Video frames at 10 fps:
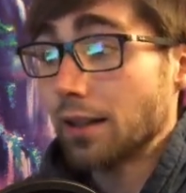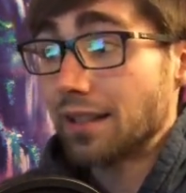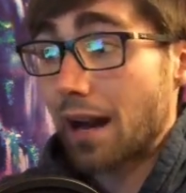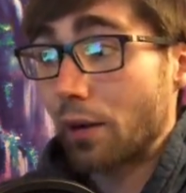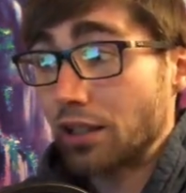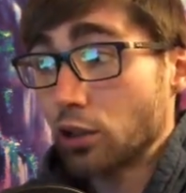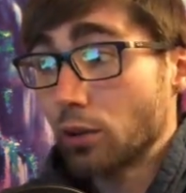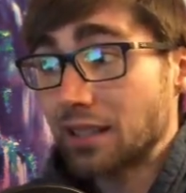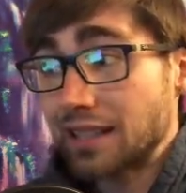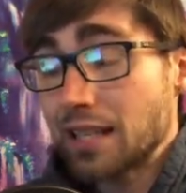Now, as you
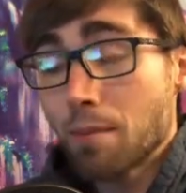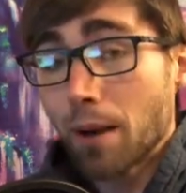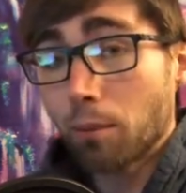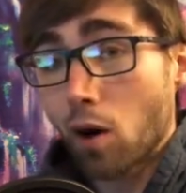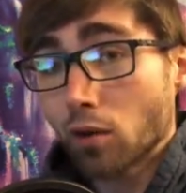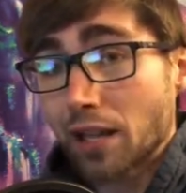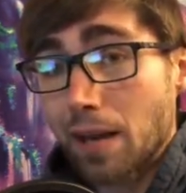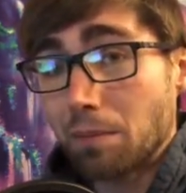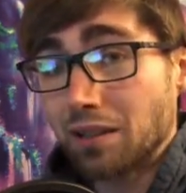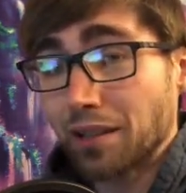can see, my ball
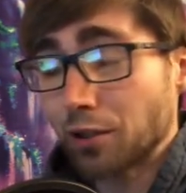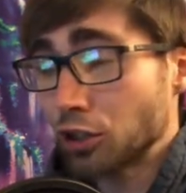came in there